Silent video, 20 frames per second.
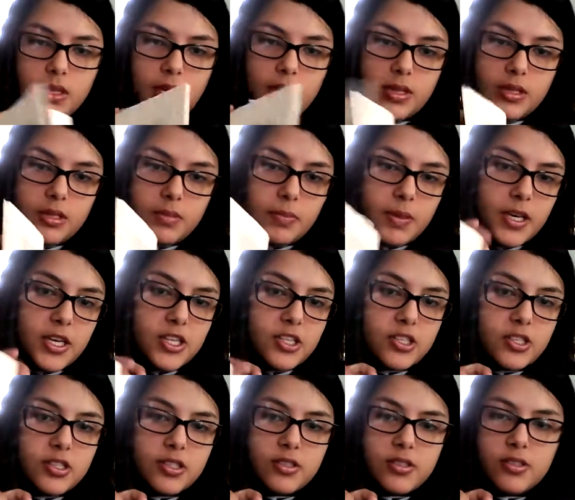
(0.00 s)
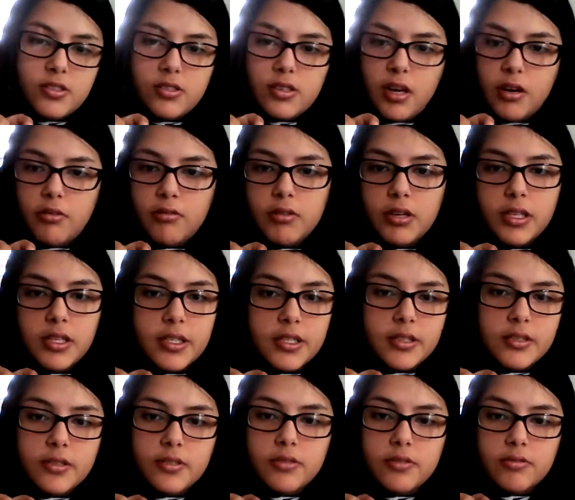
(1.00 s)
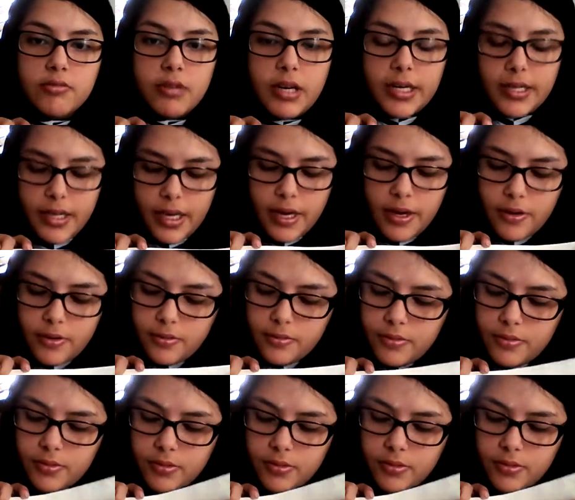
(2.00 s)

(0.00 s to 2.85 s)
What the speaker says: And the pages are really good to write out.